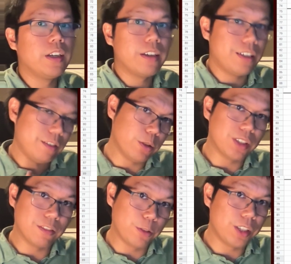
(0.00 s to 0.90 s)
And of
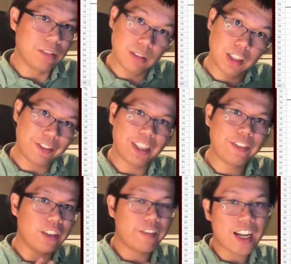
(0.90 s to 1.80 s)
course, the force load is very,
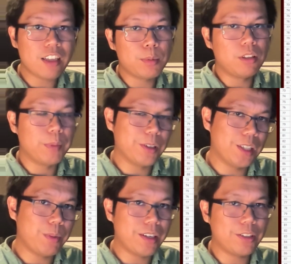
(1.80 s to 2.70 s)
very valuable
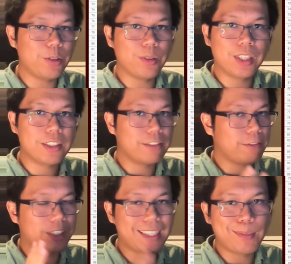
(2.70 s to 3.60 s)
because we can use,
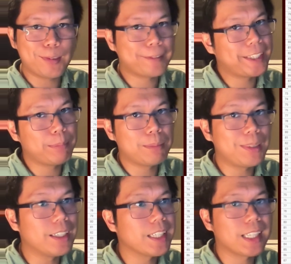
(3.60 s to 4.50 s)
for example, a Krillman
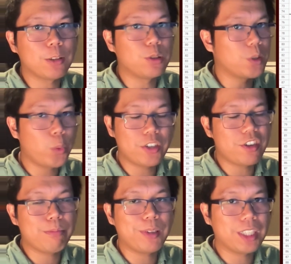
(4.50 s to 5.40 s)
Plus or a Quick
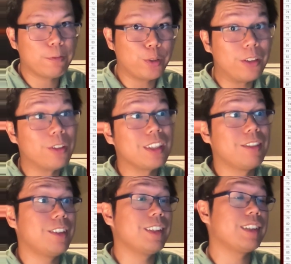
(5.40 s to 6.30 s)
Sheath Plus for a
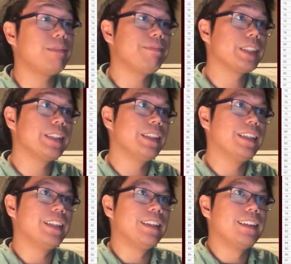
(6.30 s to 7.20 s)
longsword user.
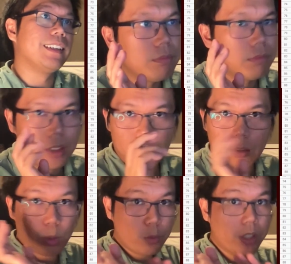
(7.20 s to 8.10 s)
Uh,
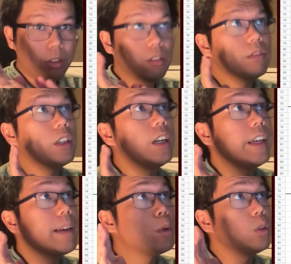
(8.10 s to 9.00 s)
one quick note, I
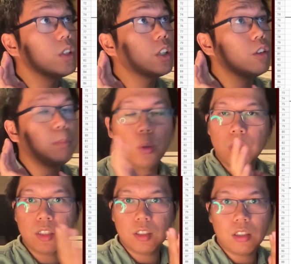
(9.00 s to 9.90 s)
am also
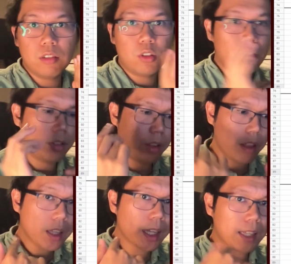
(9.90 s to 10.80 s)
posting not only
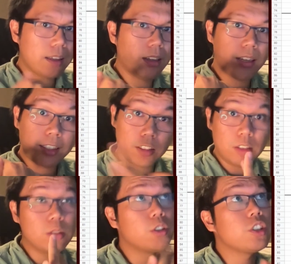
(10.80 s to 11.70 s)
this uh, and a
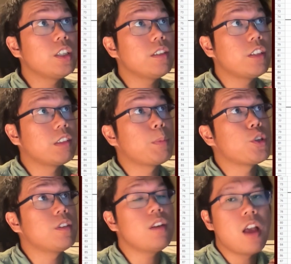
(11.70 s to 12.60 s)
Tilnar sheet in the
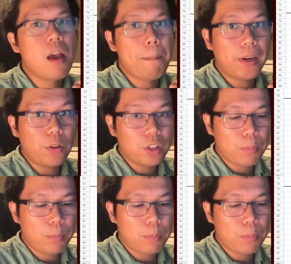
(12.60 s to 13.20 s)
description, but also